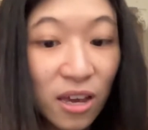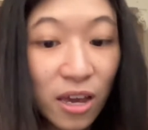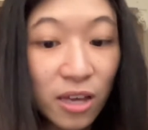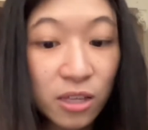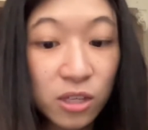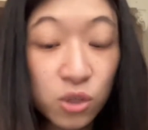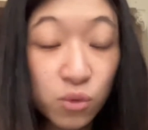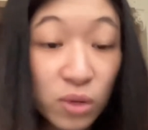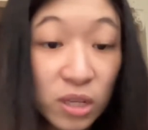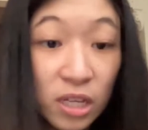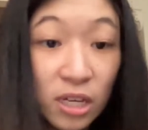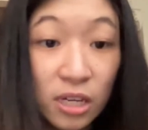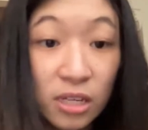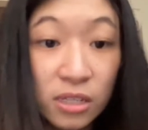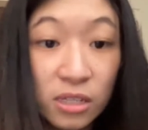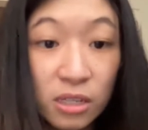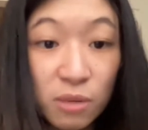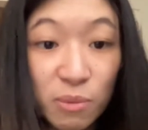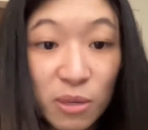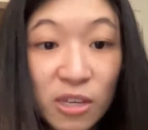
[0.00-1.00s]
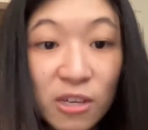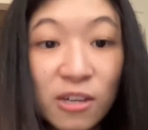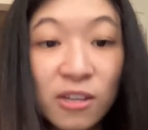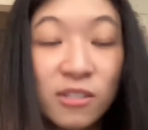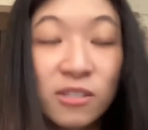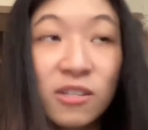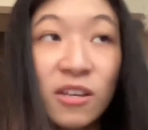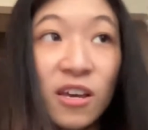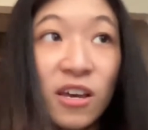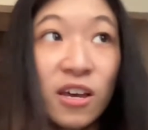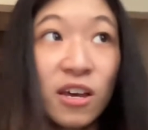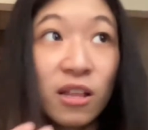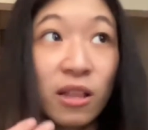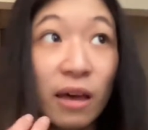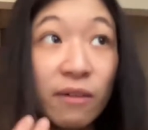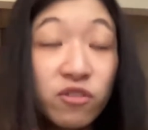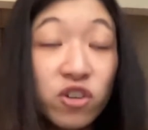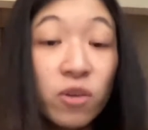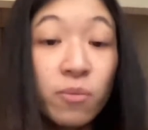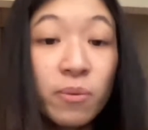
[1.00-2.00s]
And it's really easy because
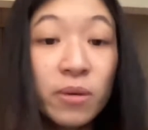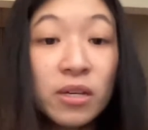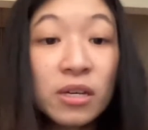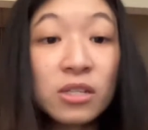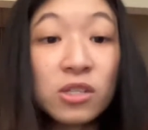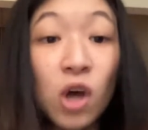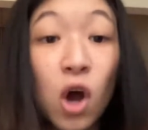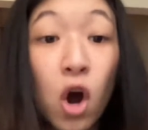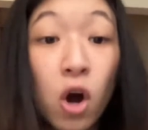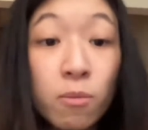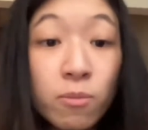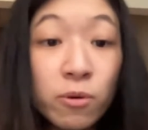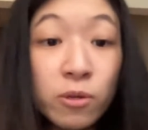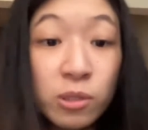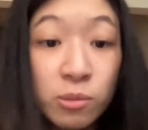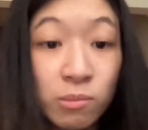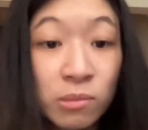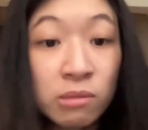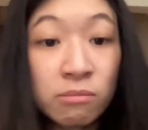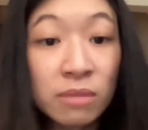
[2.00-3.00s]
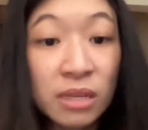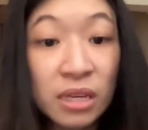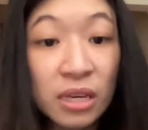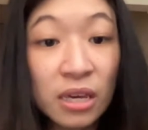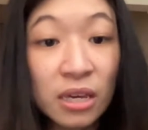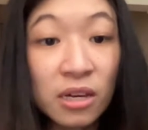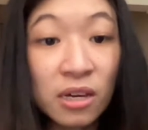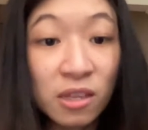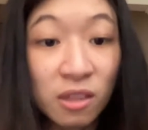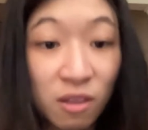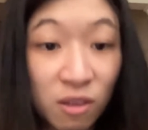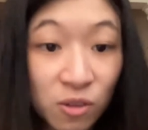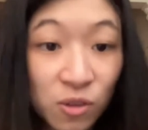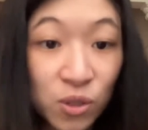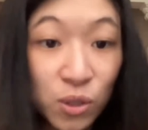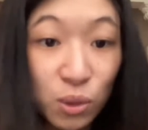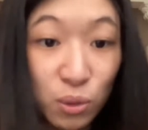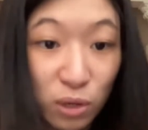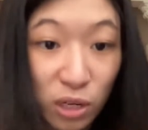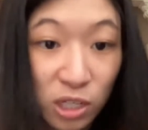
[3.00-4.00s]
live shopping is almost mimicking an
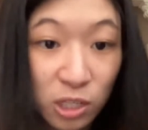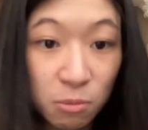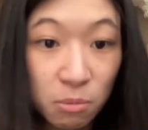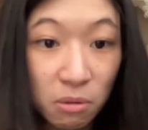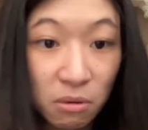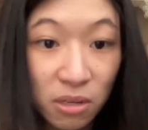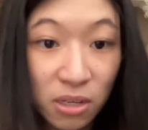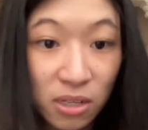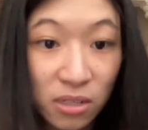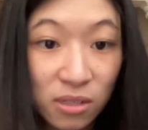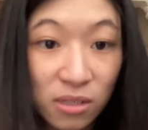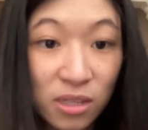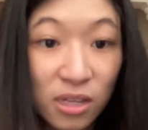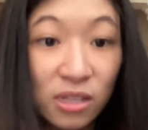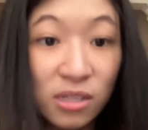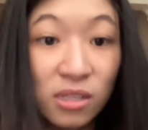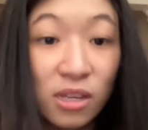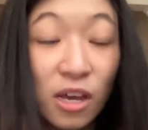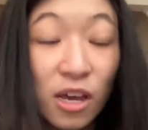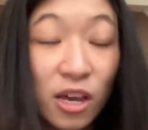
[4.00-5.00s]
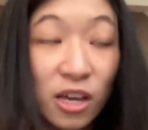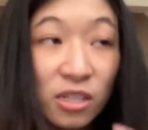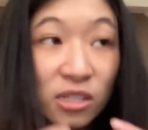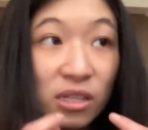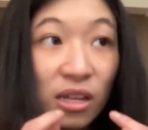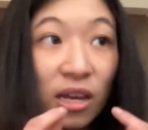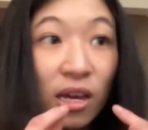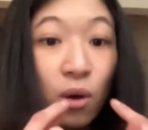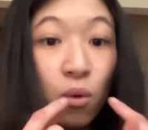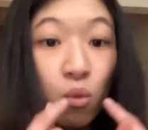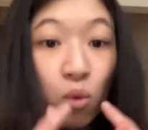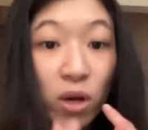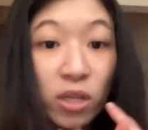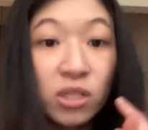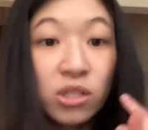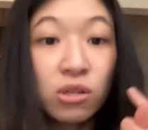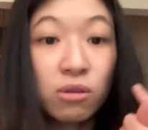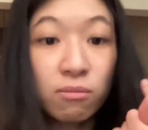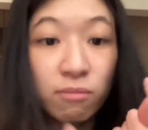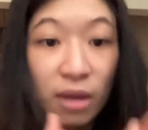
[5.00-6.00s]
in-store experience. It's like a
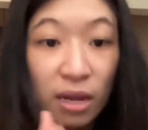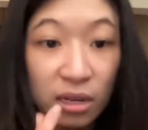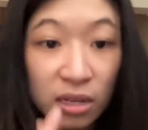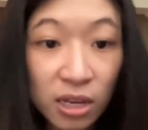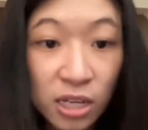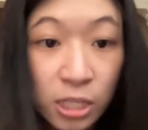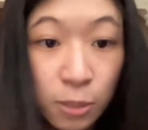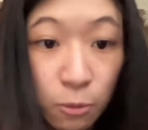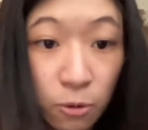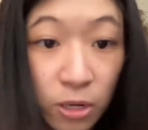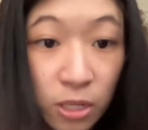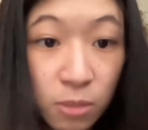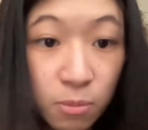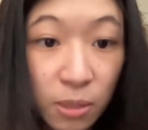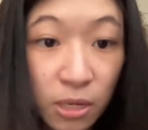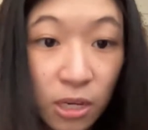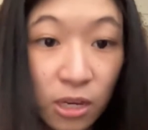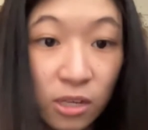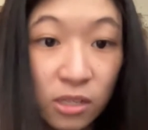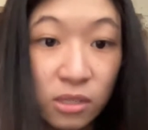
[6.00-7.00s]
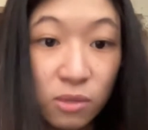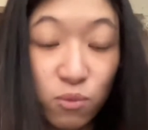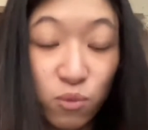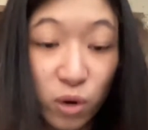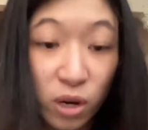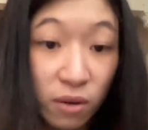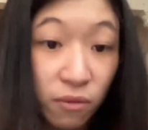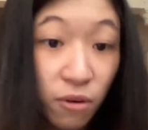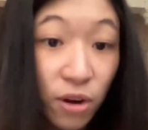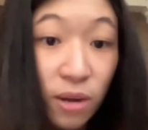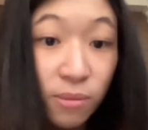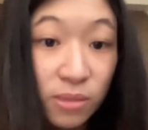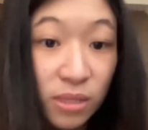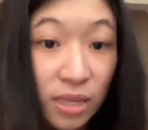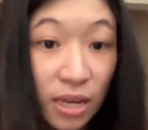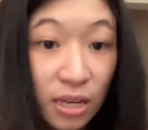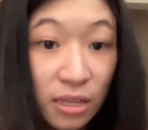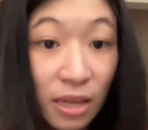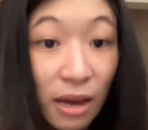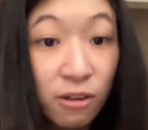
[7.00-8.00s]
one-to-many experience, because whatever I'm
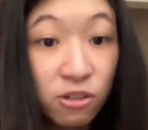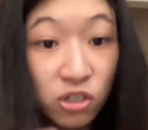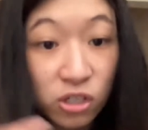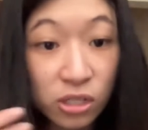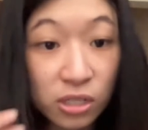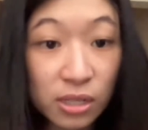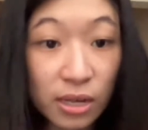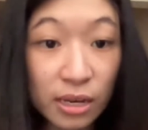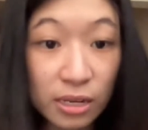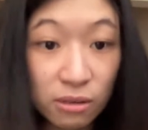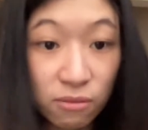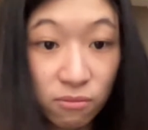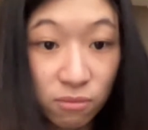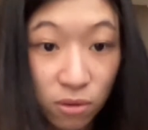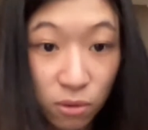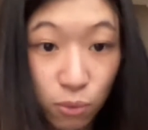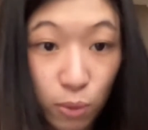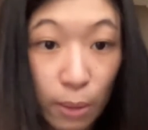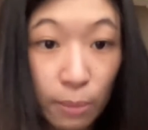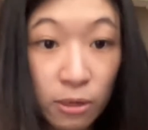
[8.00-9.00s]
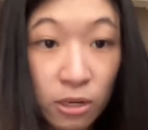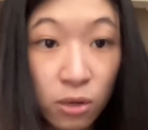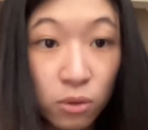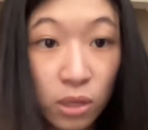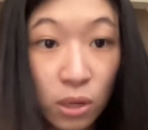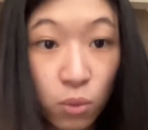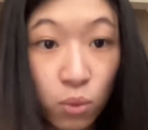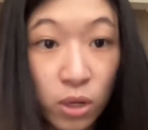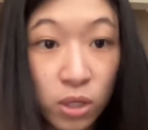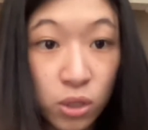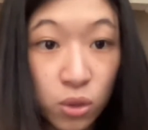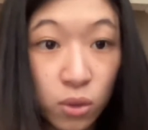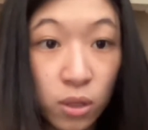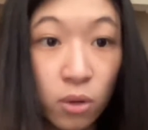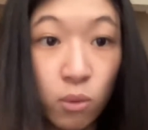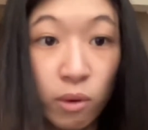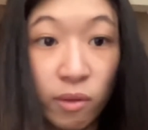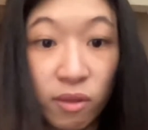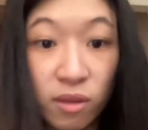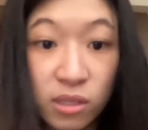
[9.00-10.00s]
saying now, just like the webinar that we're
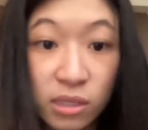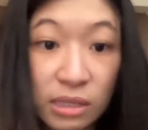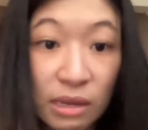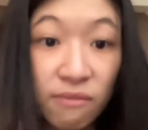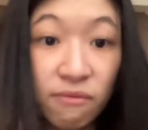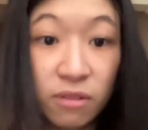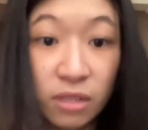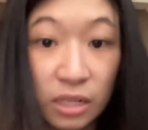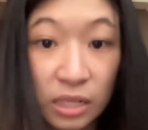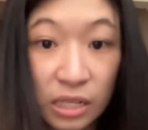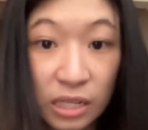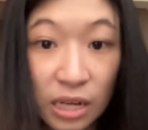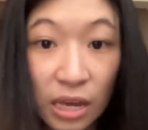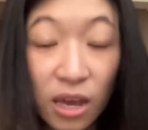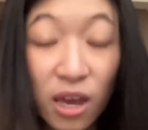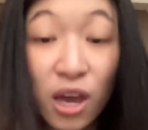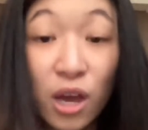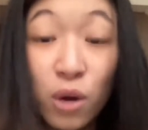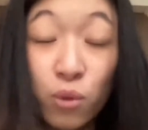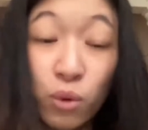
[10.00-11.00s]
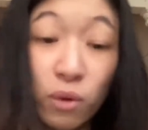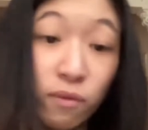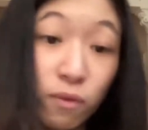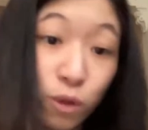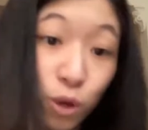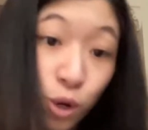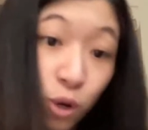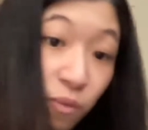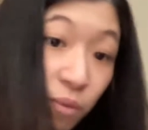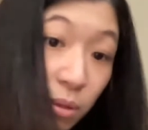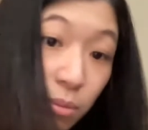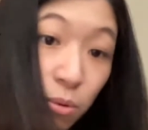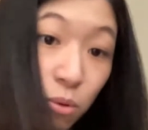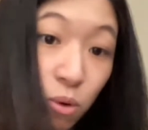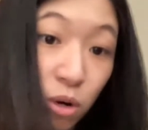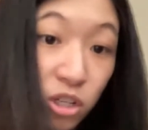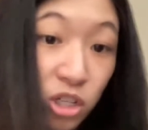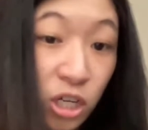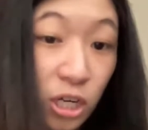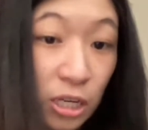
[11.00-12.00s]
doing with Stephanie today, we have a lot of people
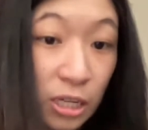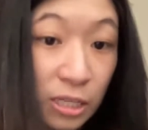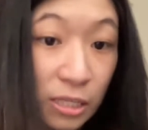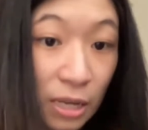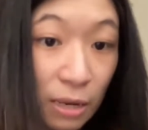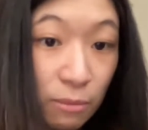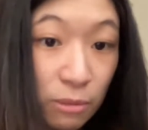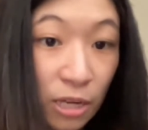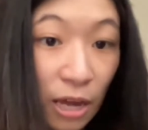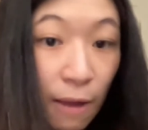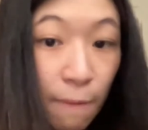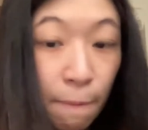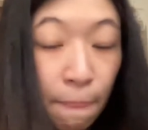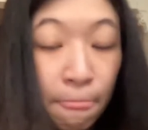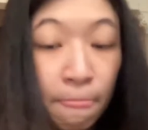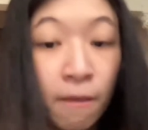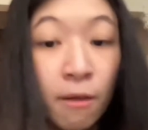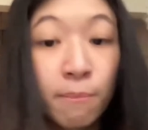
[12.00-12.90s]
watching at the same time.